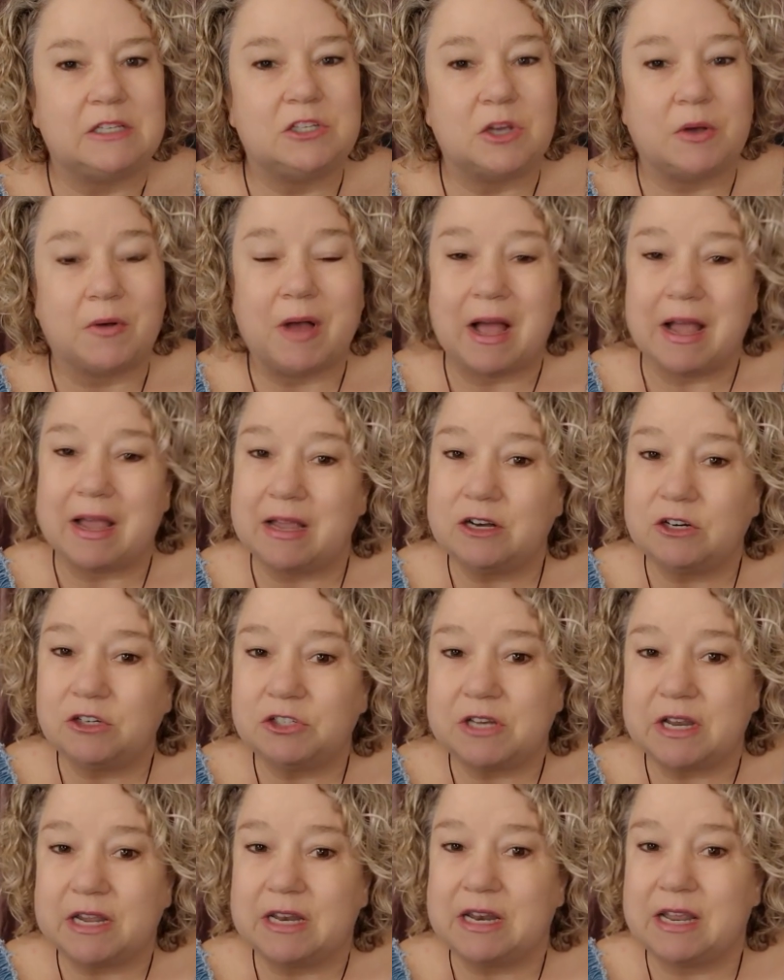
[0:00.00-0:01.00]
So I
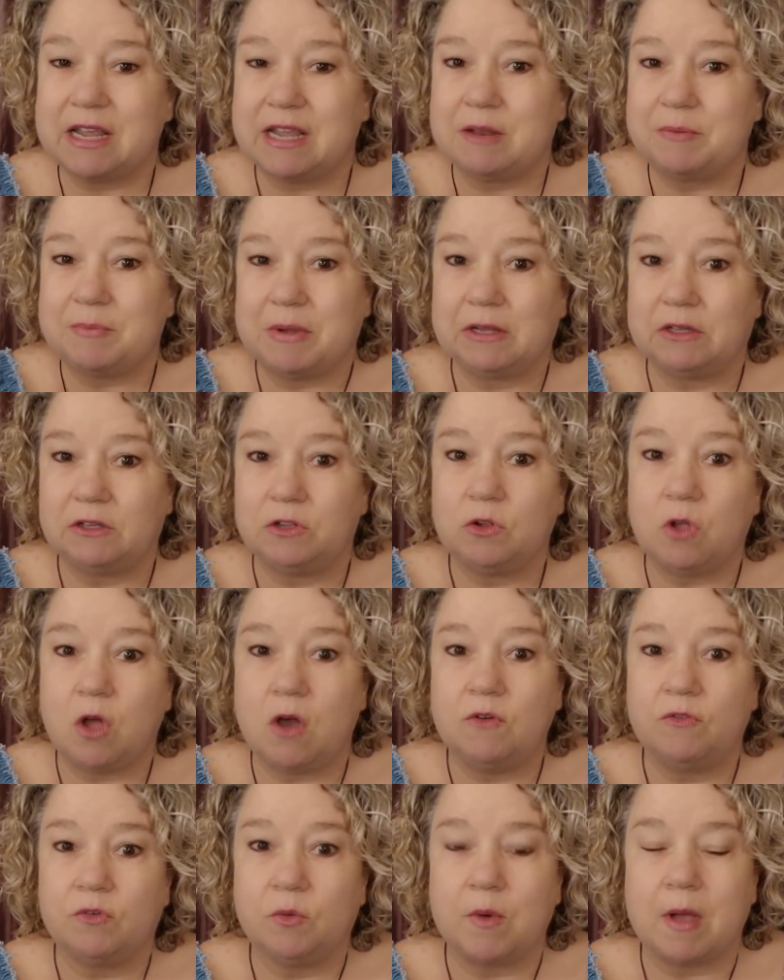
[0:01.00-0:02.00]
understand it can be a little
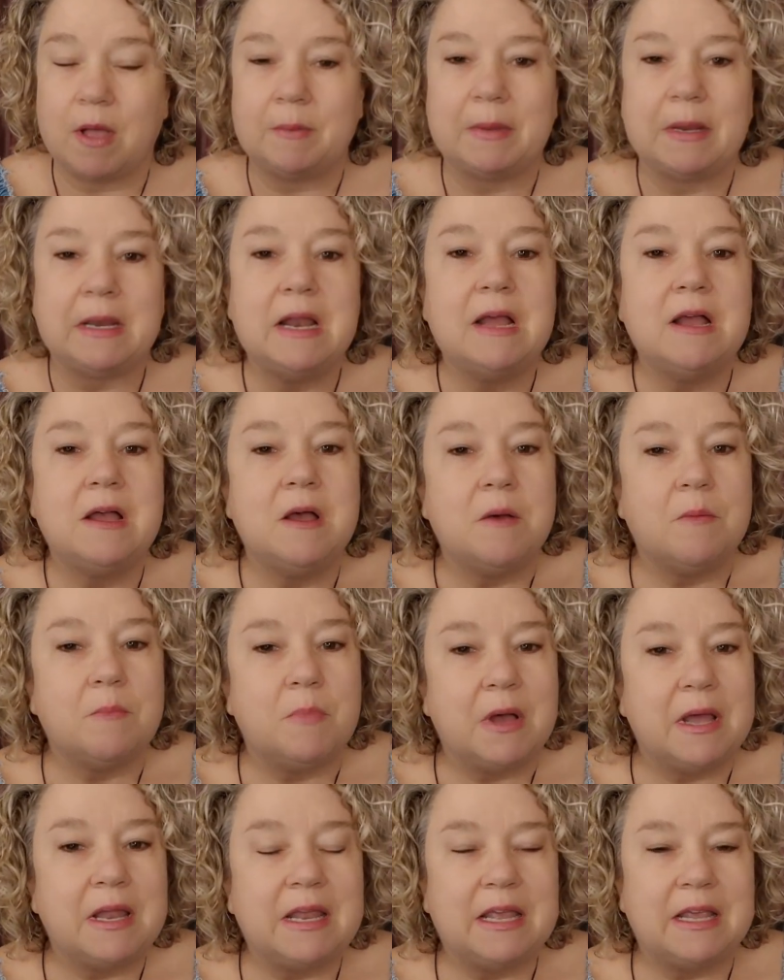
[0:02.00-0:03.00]
overwhelming,
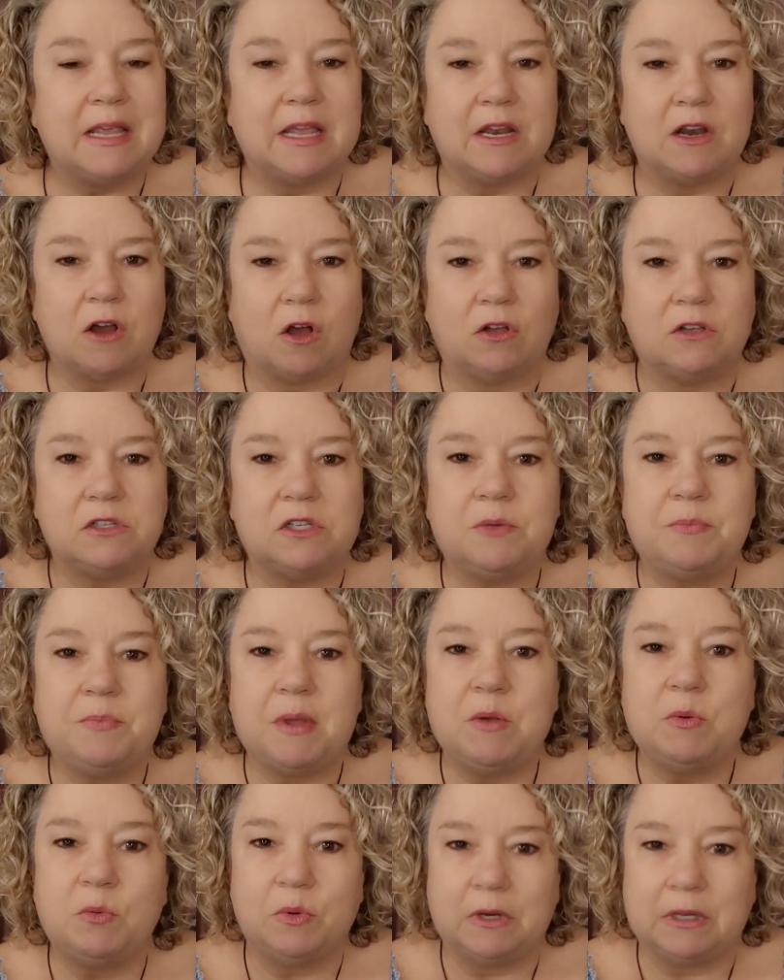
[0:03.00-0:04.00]
but it can also
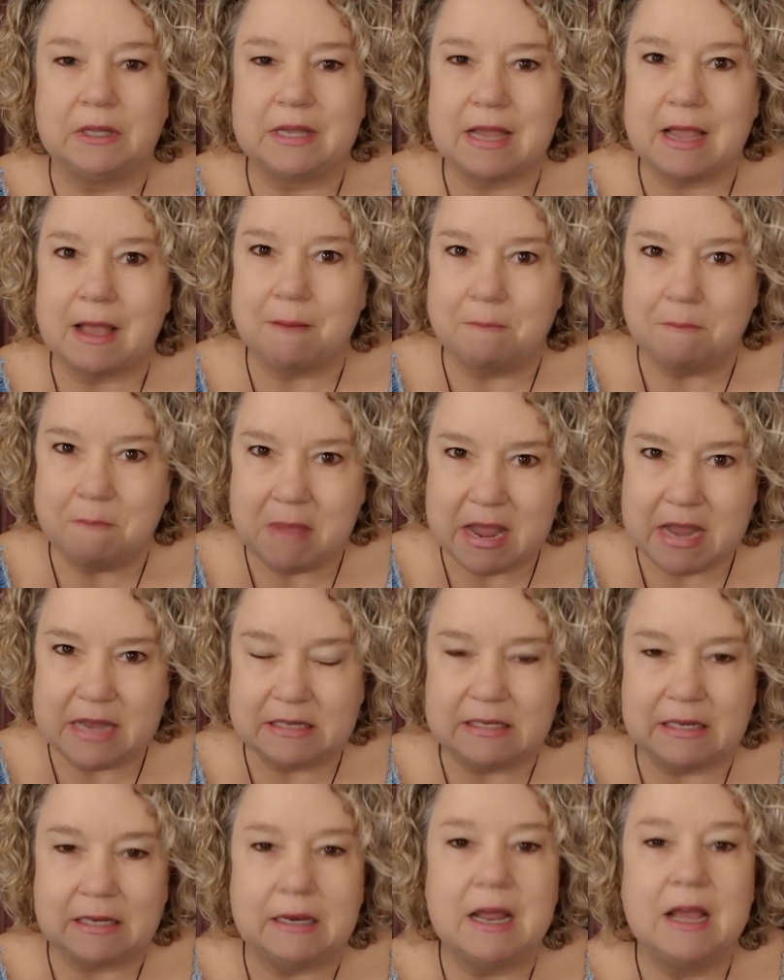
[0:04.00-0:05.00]
be really
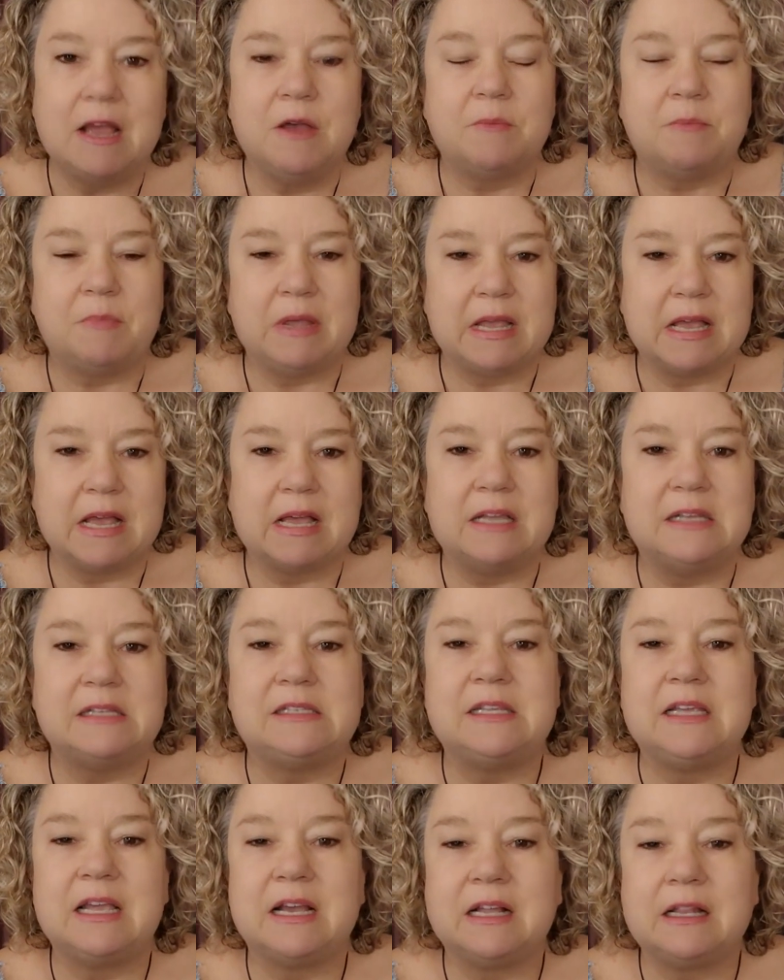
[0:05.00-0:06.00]
amazing
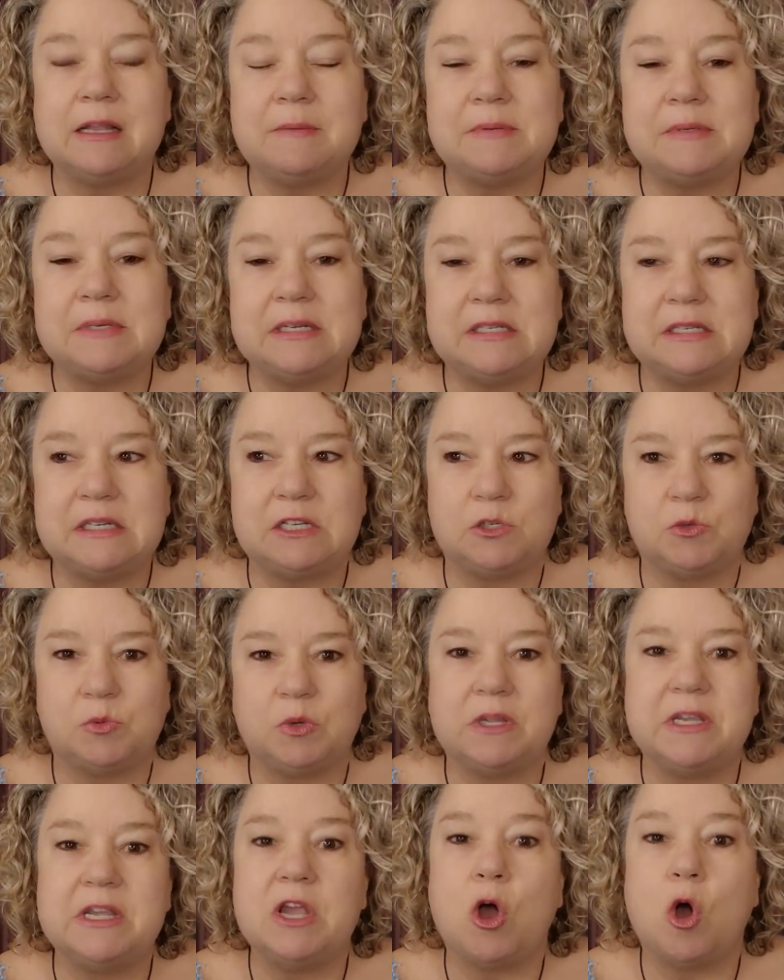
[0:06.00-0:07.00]
because the eclipse season is
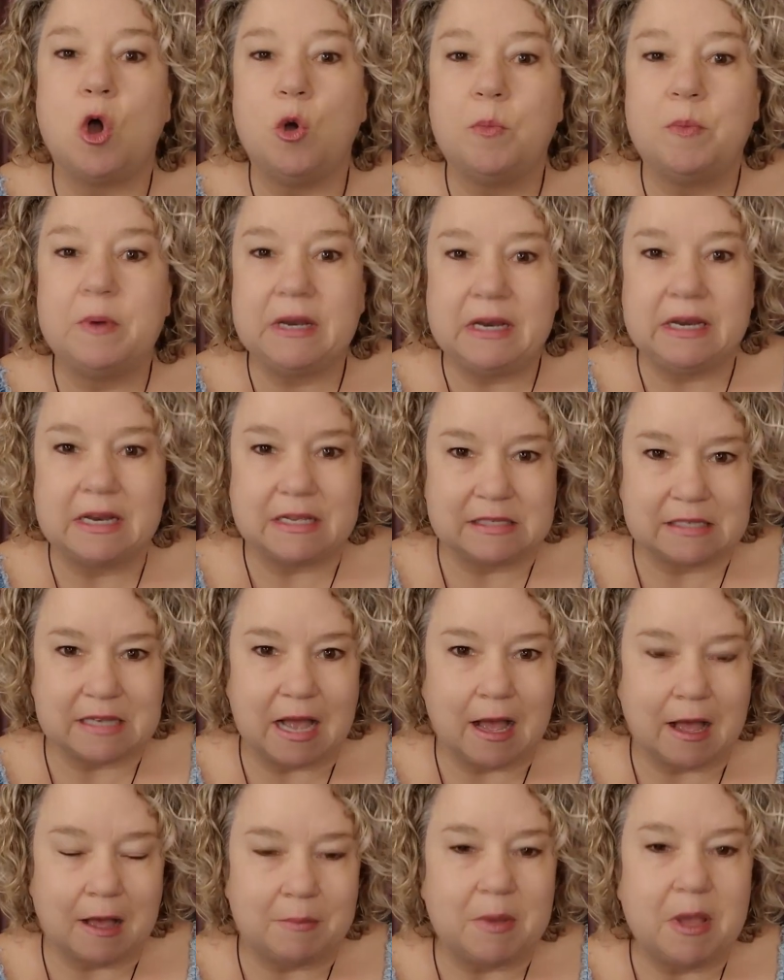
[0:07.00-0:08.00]
really opening us
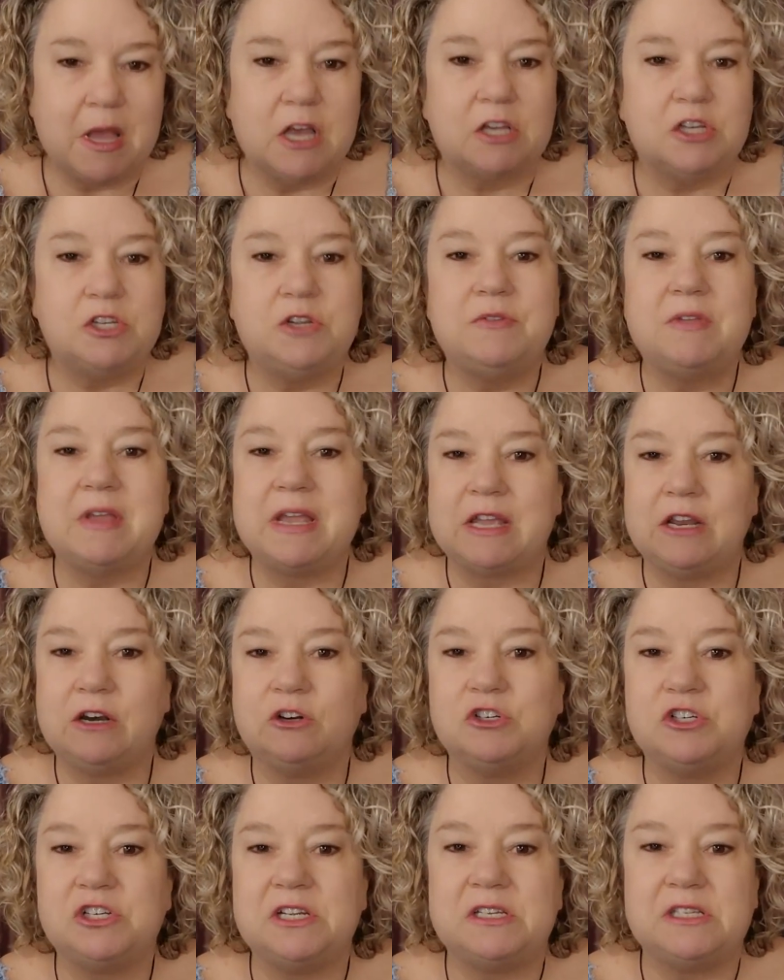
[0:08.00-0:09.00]
up to the
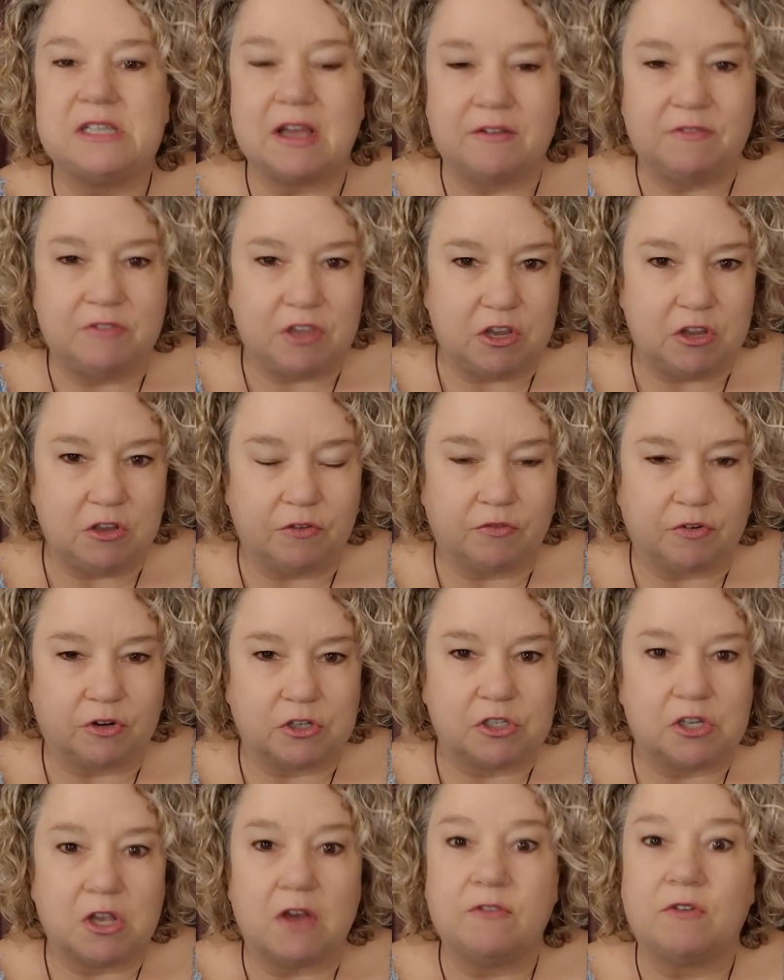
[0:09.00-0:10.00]
energies of the
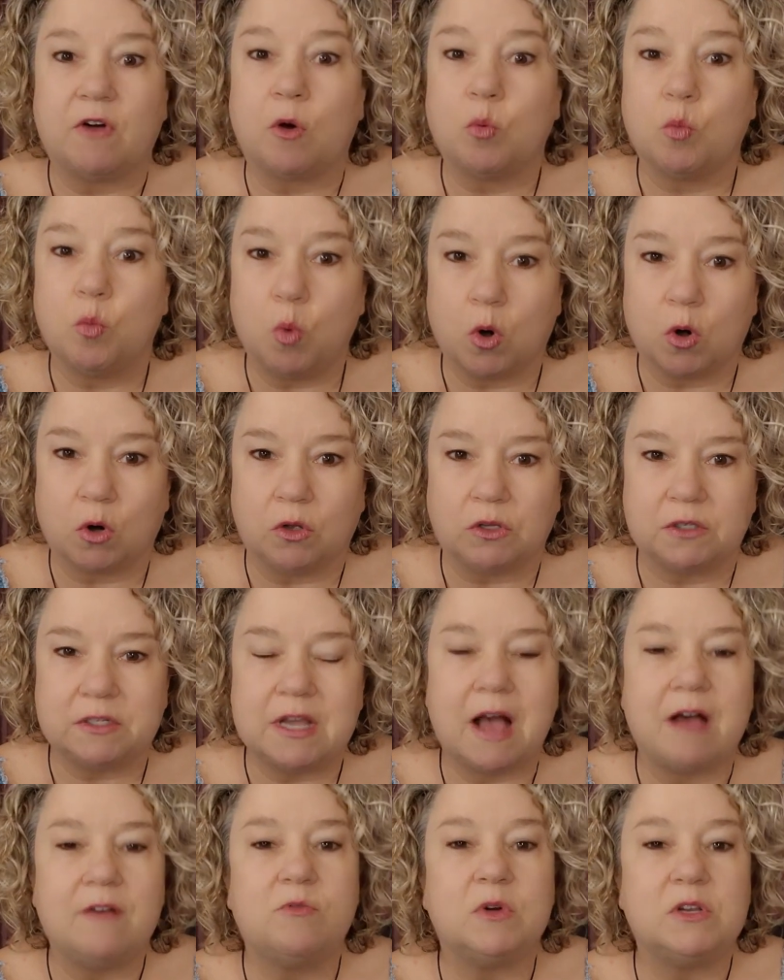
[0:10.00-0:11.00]
universe, of our world,
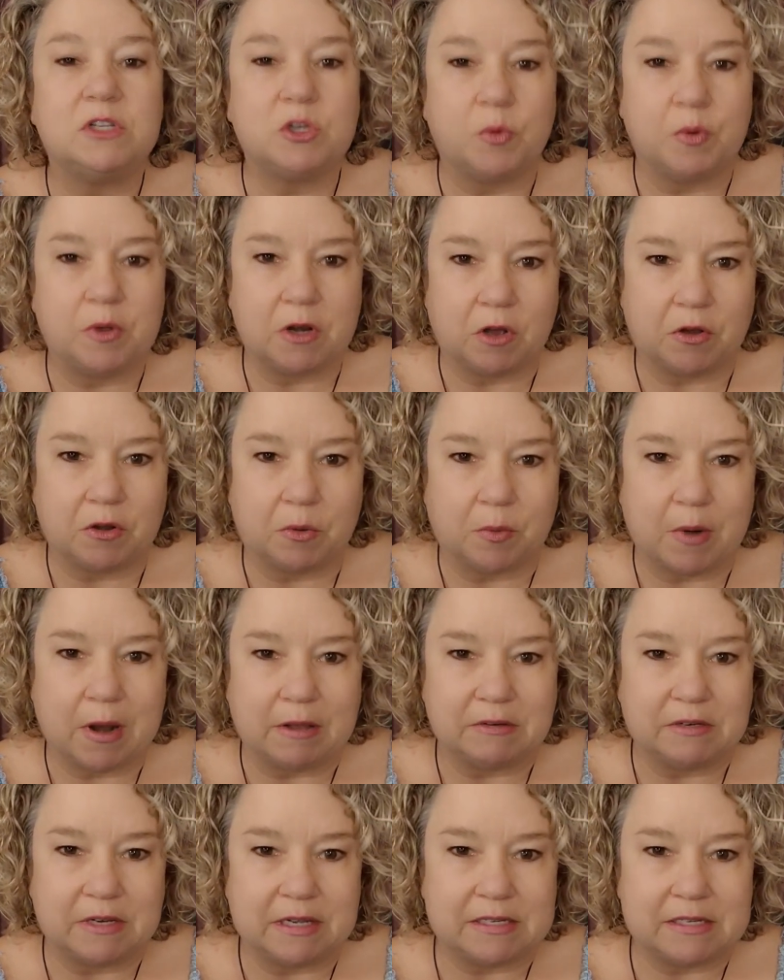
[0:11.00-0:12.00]
of what's going on
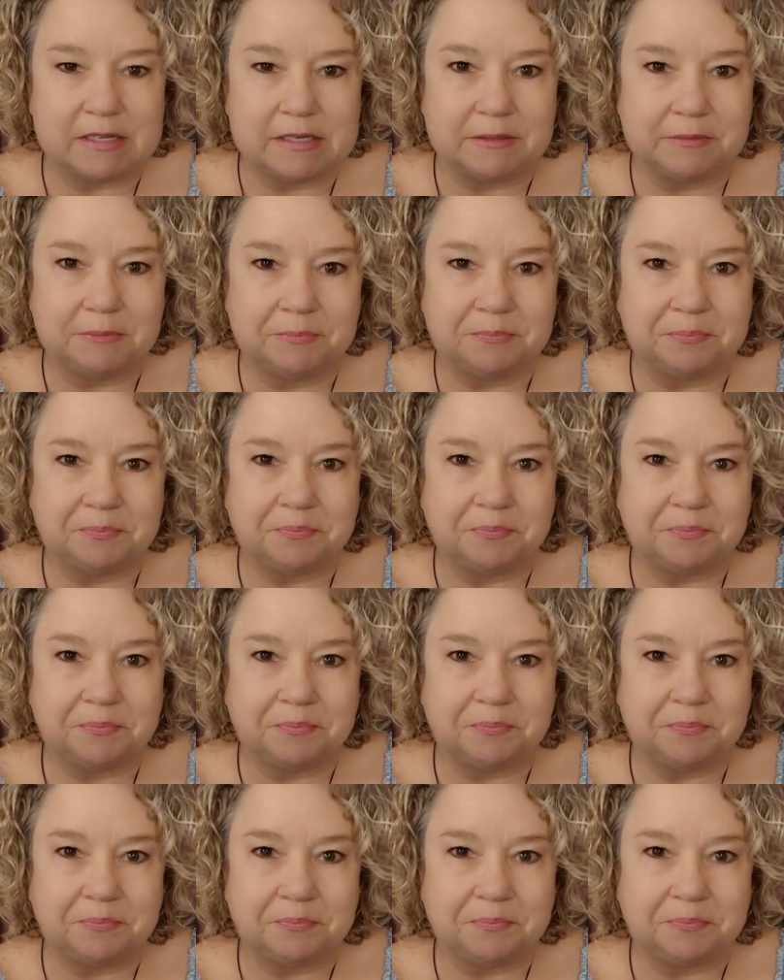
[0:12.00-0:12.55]
around us.